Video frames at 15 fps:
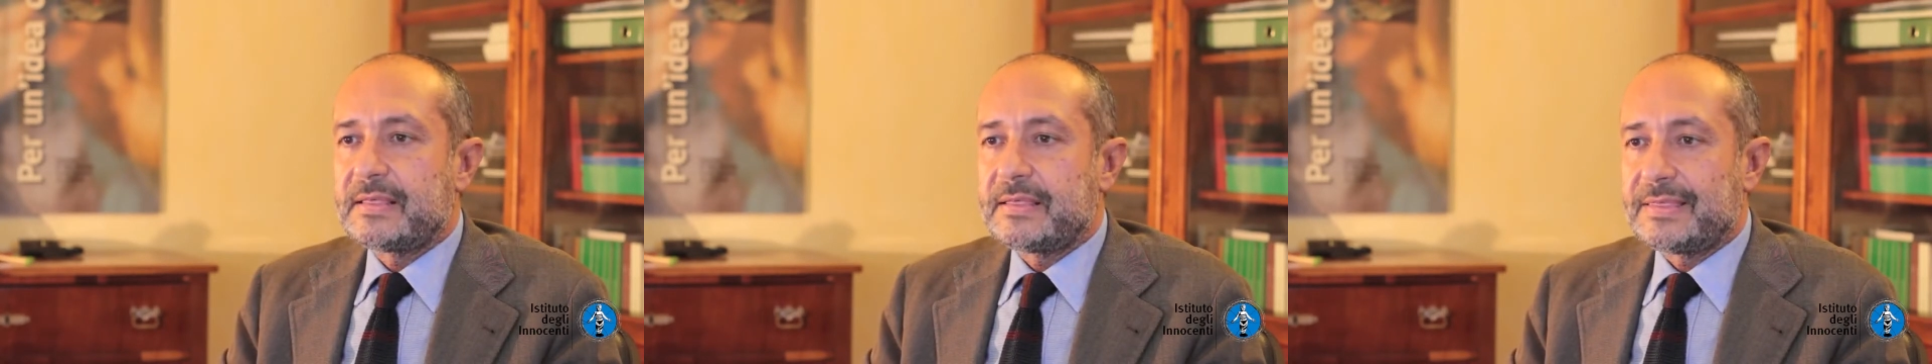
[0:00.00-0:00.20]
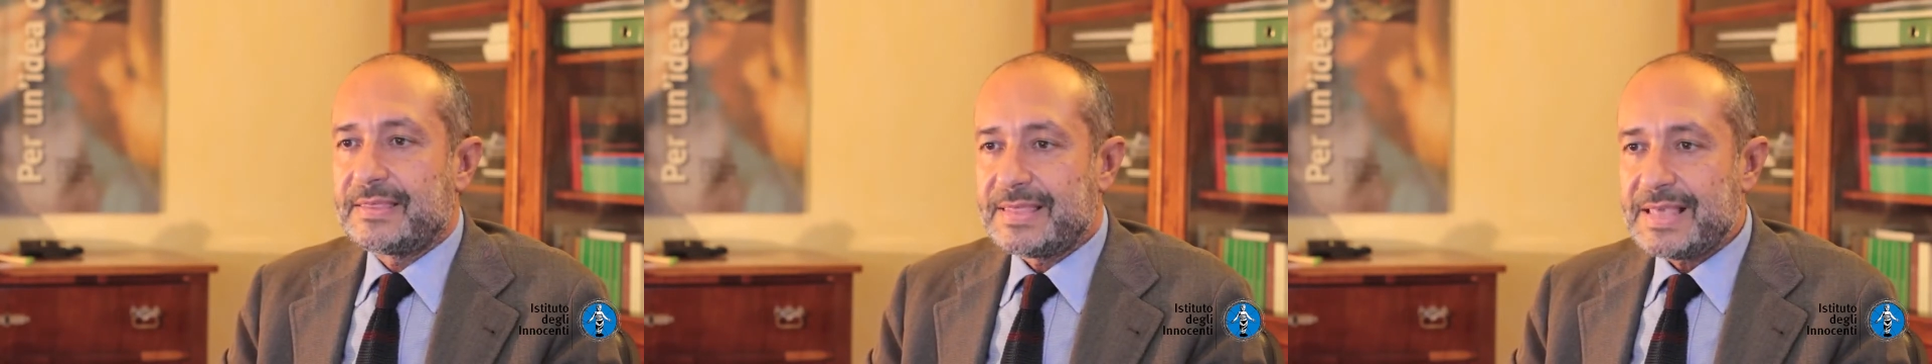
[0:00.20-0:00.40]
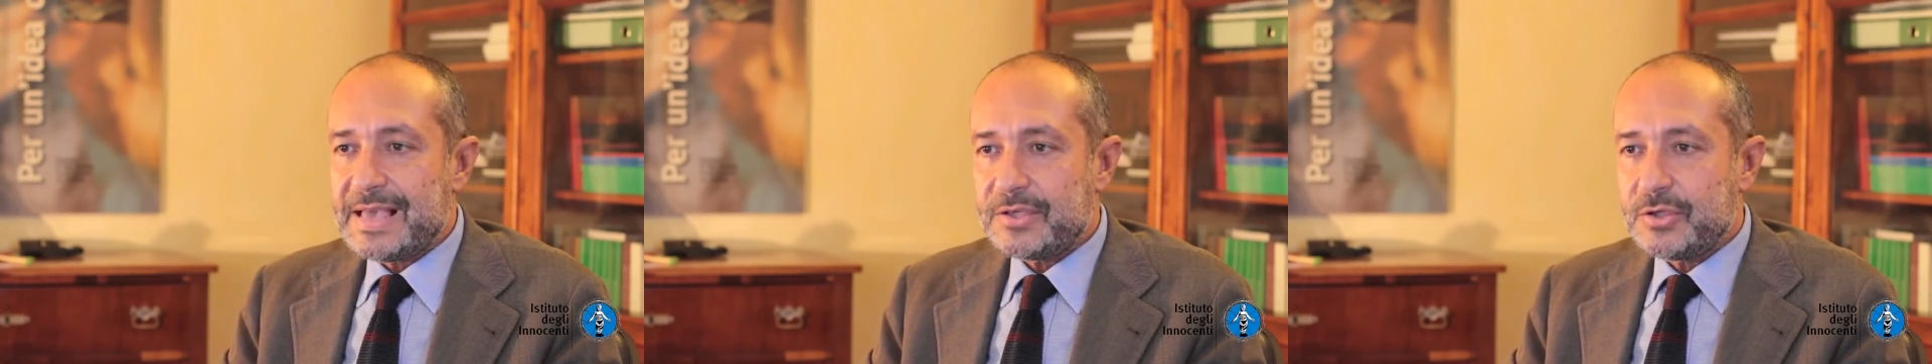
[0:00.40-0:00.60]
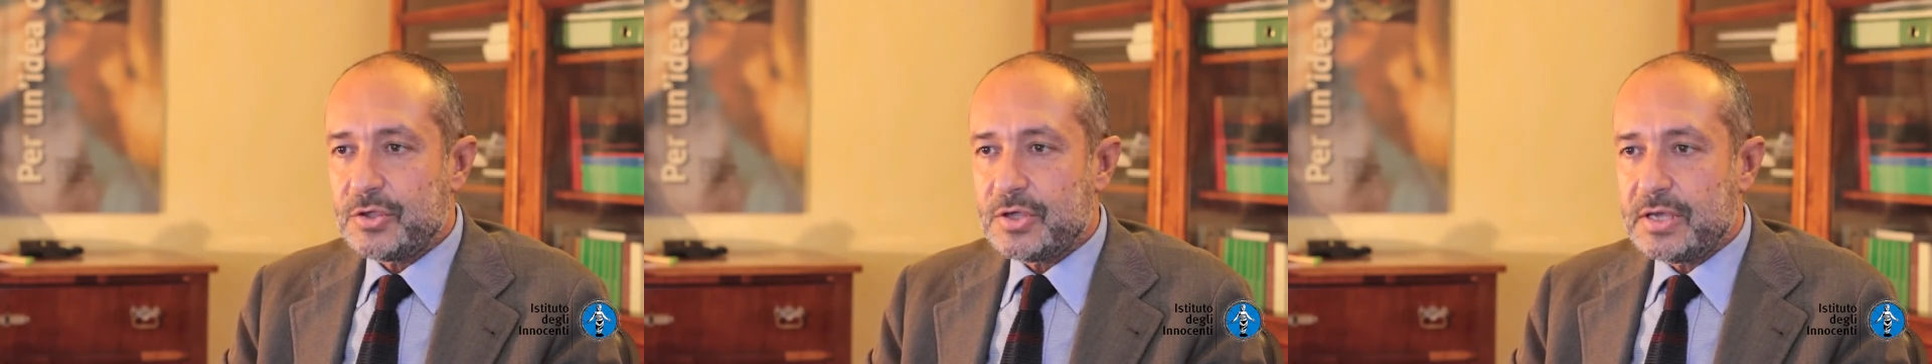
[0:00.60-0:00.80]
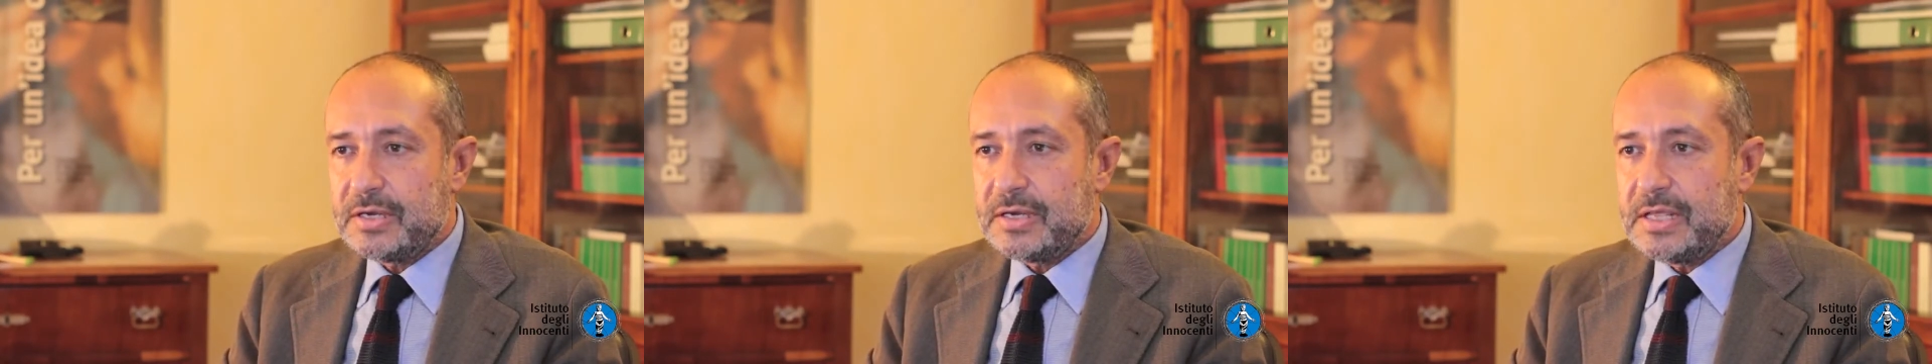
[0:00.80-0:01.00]
Such
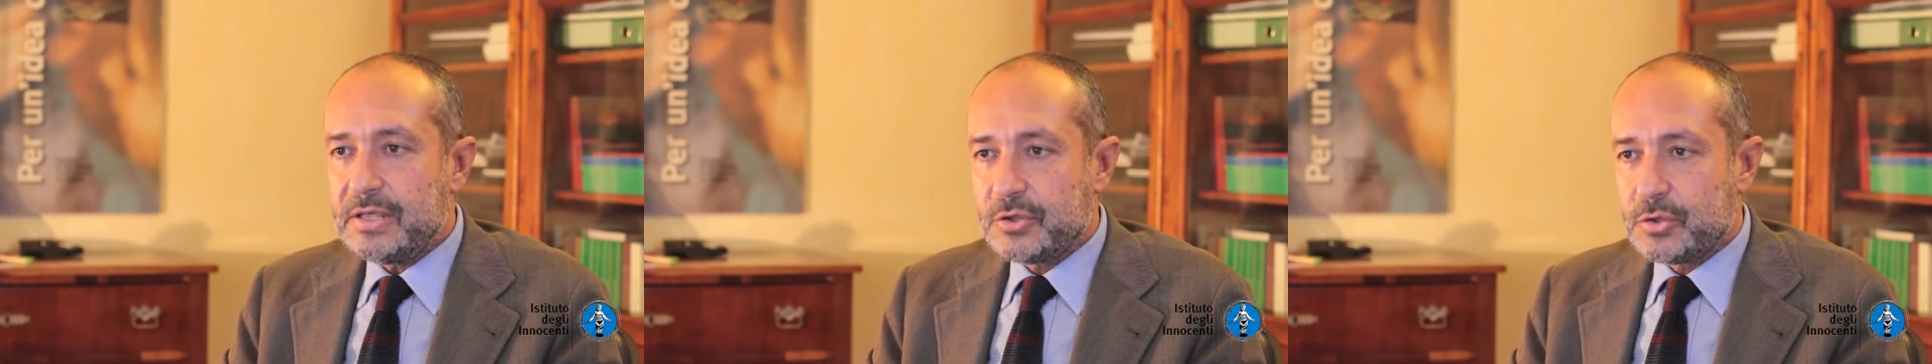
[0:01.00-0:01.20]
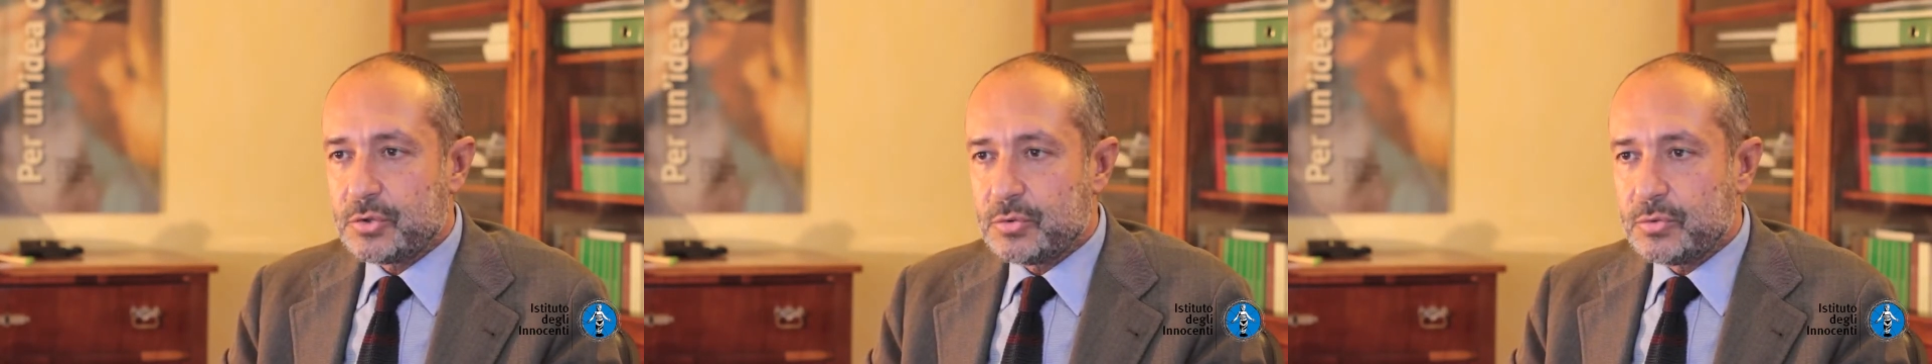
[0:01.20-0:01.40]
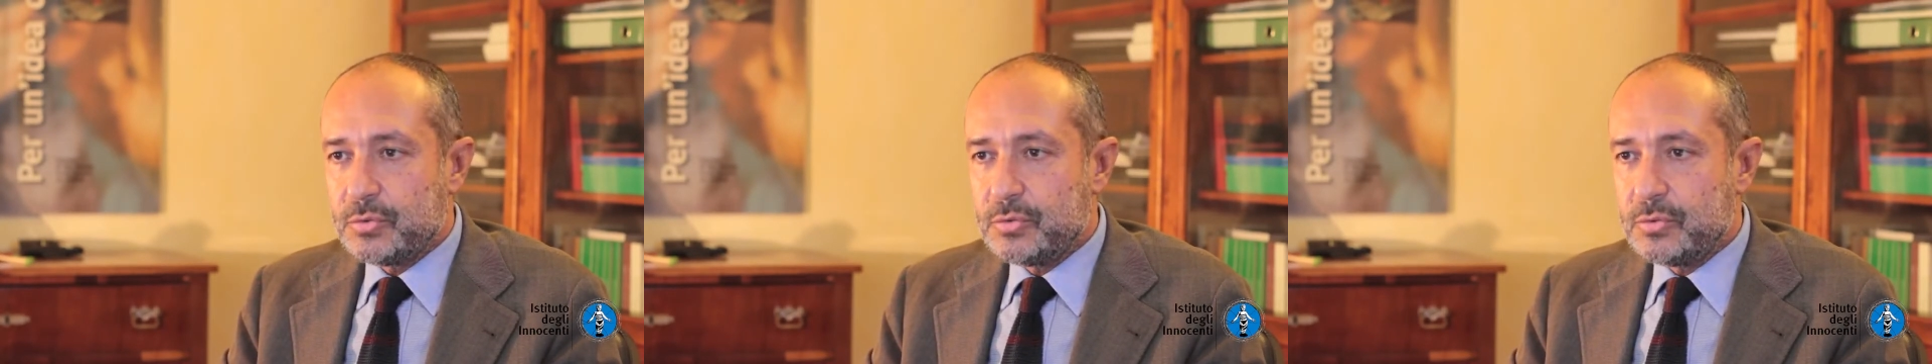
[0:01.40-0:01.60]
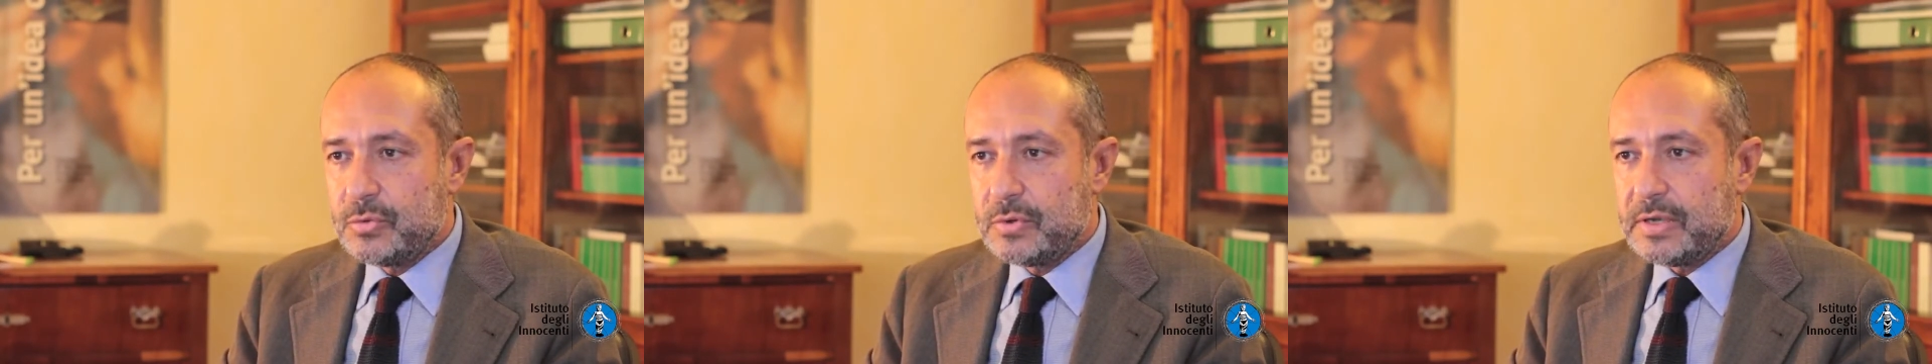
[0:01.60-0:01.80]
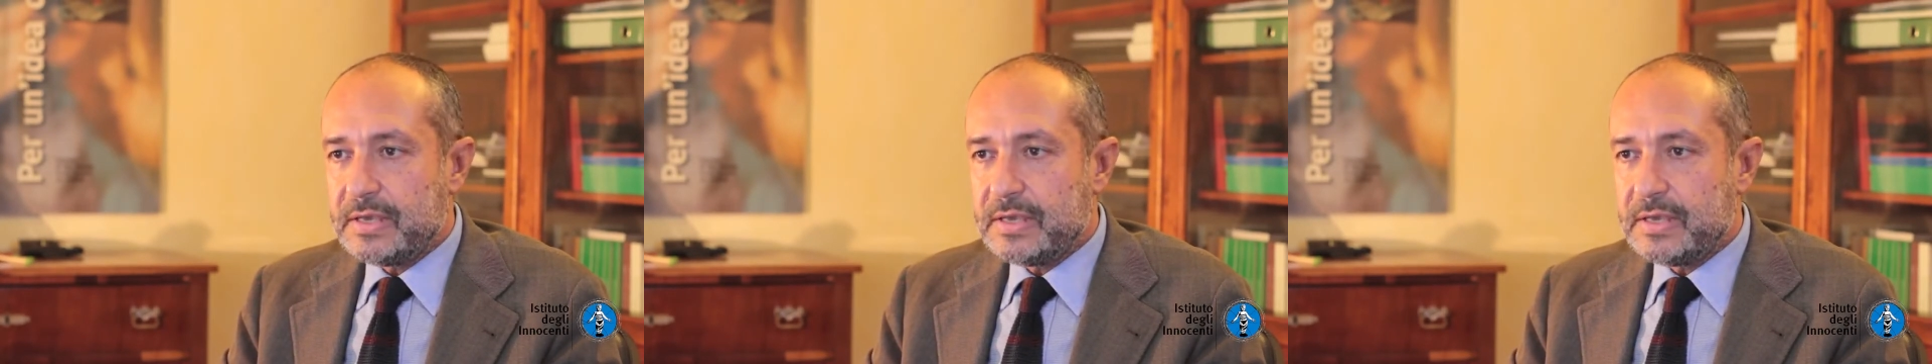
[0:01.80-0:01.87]
an issue